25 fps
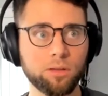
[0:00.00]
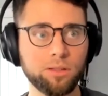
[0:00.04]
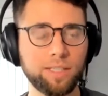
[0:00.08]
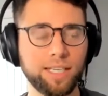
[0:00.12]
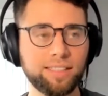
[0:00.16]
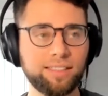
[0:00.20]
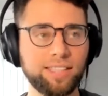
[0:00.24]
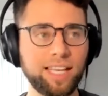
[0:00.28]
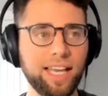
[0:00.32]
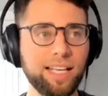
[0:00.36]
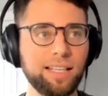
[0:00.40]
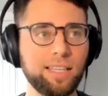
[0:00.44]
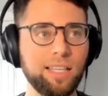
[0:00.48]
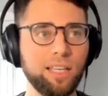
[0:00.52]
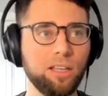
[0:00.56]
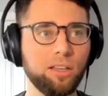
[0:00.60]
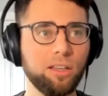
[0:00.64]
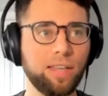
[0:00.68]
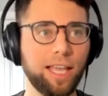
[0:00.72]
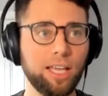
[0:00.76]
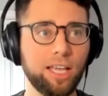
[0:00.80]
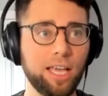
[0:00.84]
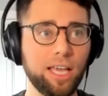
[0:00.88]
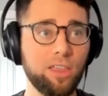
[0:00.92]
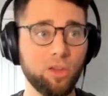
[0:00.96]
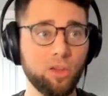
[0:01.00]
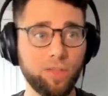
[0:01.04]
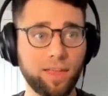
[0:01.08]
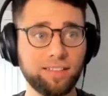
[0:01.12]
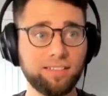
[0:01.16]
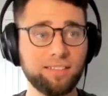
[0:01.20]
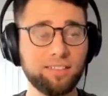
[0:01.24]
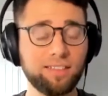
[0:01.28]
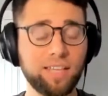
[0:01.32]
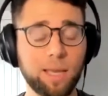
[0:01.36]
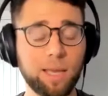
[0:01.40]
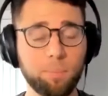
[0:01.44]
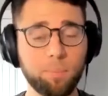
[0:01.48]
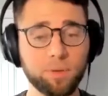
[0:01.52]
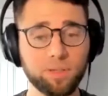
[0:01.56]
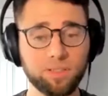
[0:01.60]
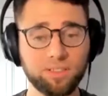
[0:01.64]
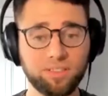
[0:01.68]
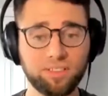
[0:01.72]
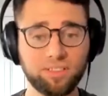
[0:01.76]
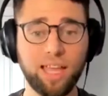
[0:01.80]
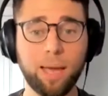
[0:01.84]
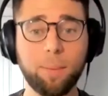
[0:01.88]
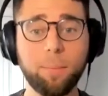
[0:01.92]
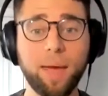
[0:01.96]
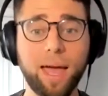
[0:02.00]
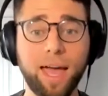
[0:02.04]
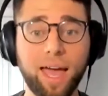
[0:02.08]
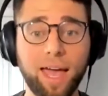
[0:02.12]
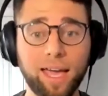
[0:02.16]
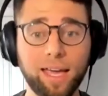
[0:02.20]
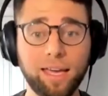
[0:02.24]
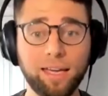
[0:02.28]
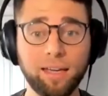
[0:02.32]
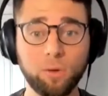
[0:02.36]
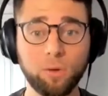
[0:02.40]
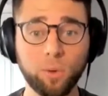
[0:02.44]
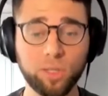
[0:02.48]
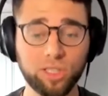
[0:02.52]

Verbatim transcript: They take the, they either they skip step A,